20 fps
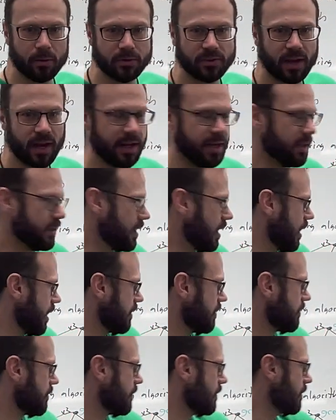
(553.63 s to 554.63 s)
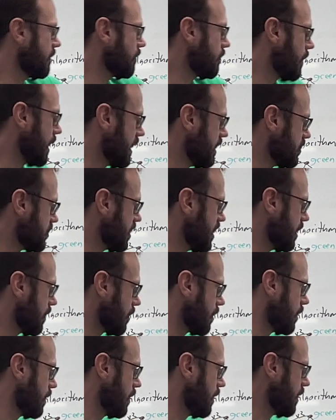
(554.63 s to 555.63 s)
tiny live range
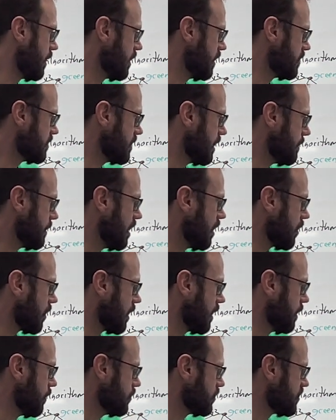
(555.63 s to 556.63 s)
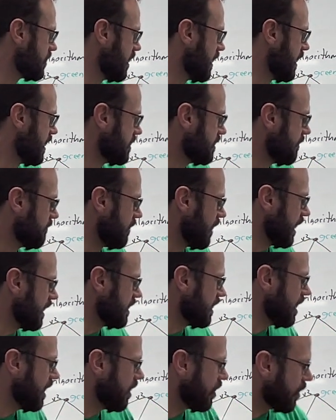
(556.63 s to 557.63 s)
here. Same here. It was defined
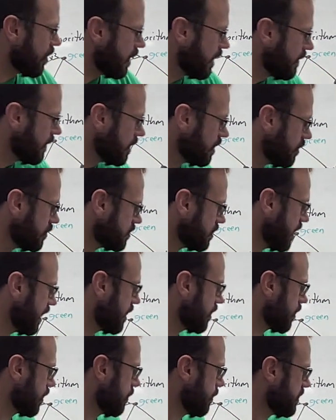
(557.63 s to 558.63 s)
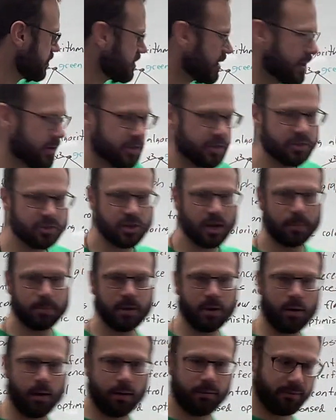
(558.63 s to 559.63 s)
here and then used later, and we chopped
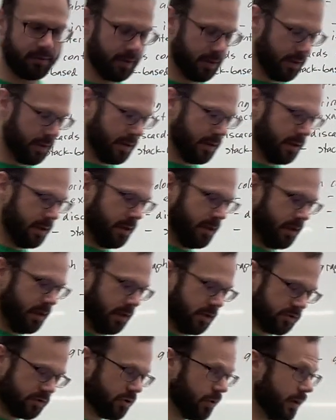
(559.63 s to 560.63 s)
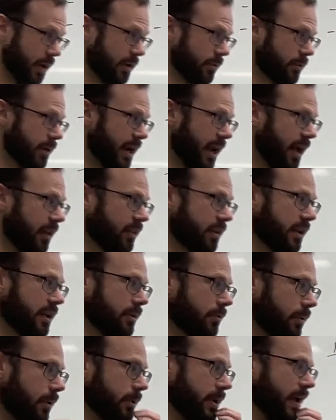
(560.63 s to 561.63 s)
it off. So in reality,
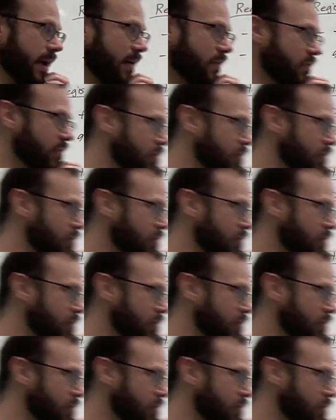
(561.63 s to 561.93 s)
what we have